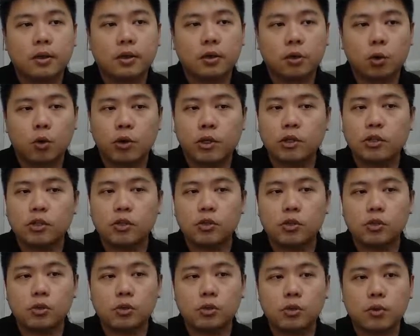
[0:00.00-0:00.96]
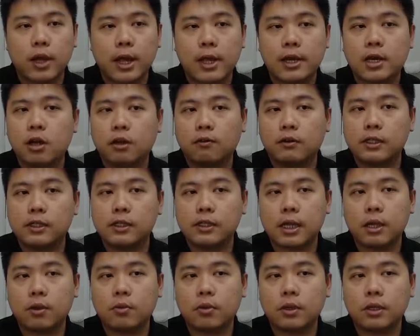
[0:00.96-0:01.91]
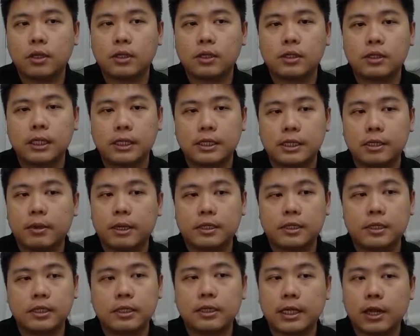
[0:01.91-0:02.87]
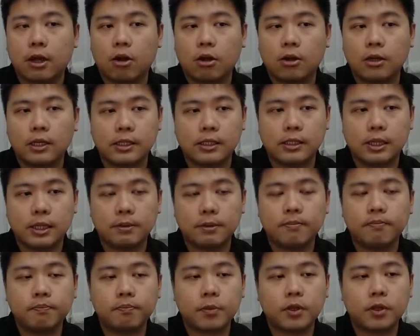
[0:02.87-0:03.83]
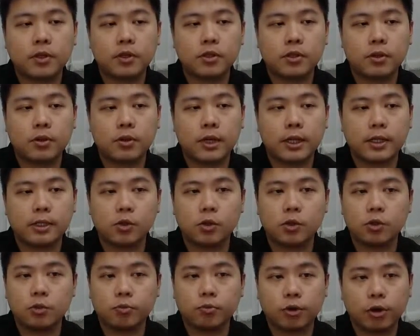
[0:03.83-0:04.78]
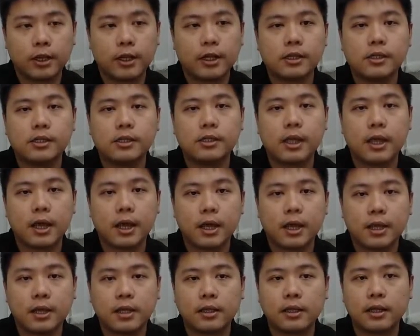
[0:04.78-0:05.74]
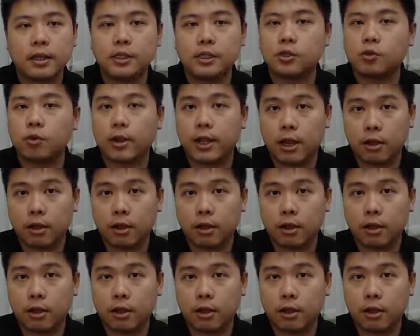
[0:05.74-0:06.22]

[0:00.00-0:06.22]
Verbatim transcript: going to any of these areas doesn't matter, they are all the same. So let's go to products and let's create